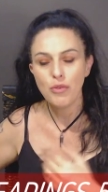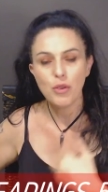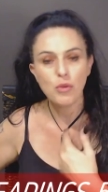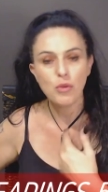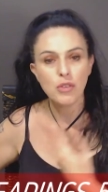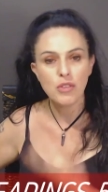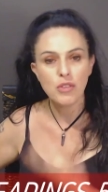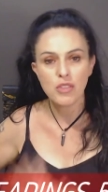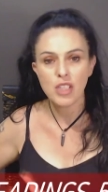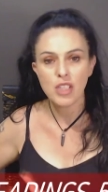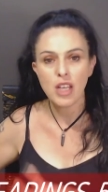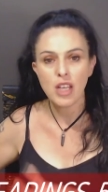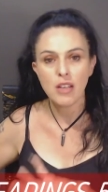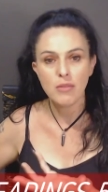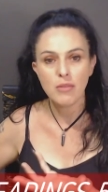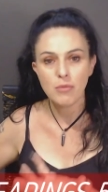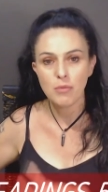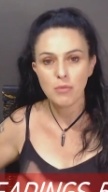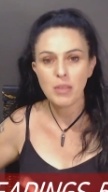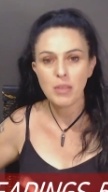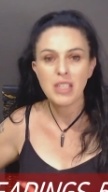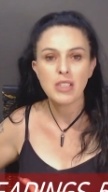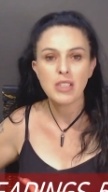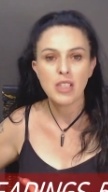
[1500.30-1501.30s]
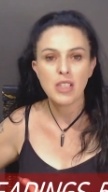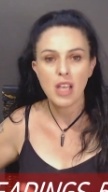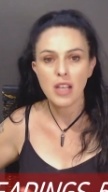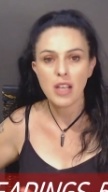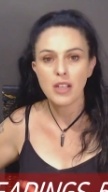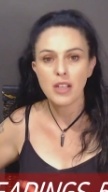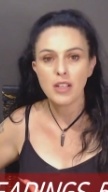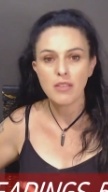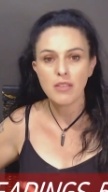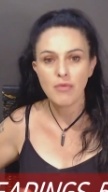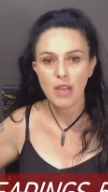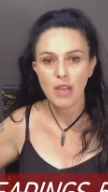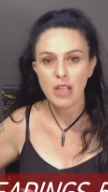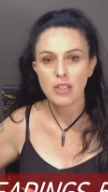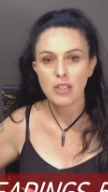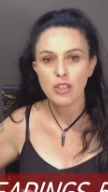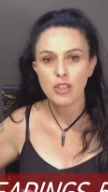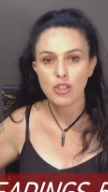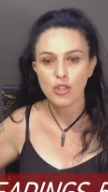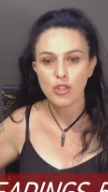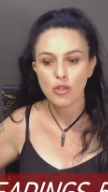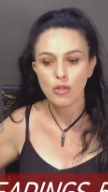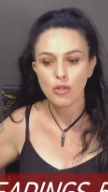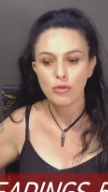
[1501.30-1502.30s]
you're ta being taken
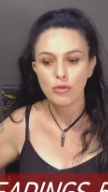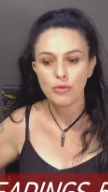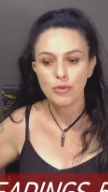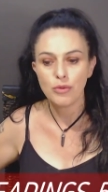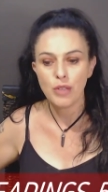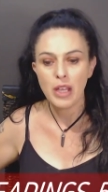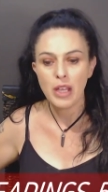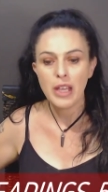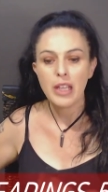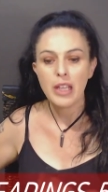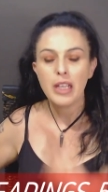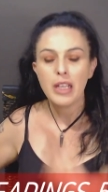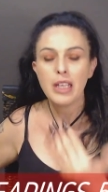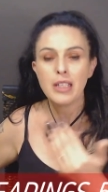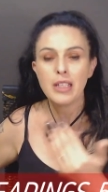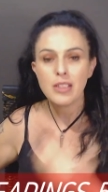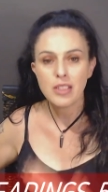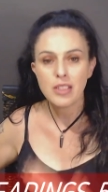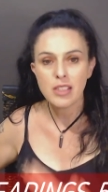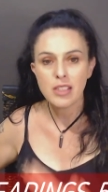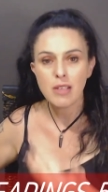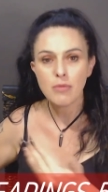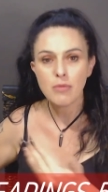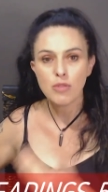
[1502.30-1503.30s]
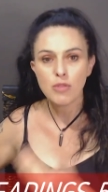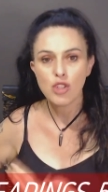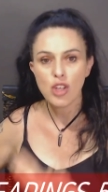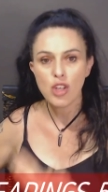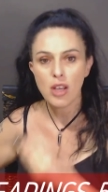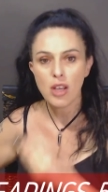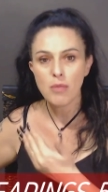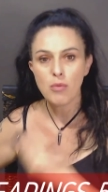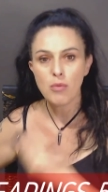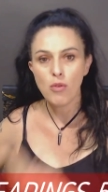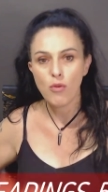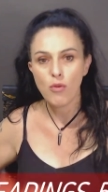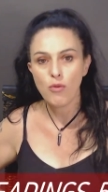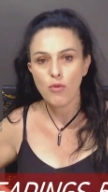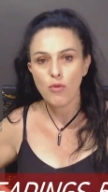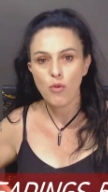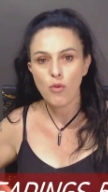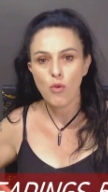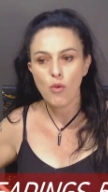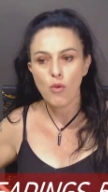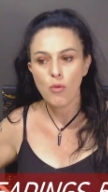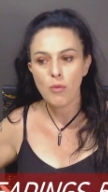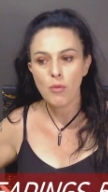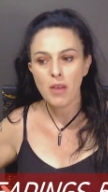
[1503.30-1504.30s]
advantage of in some shape or
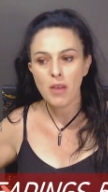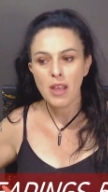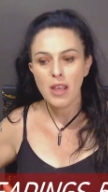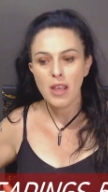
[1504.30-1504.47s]
form.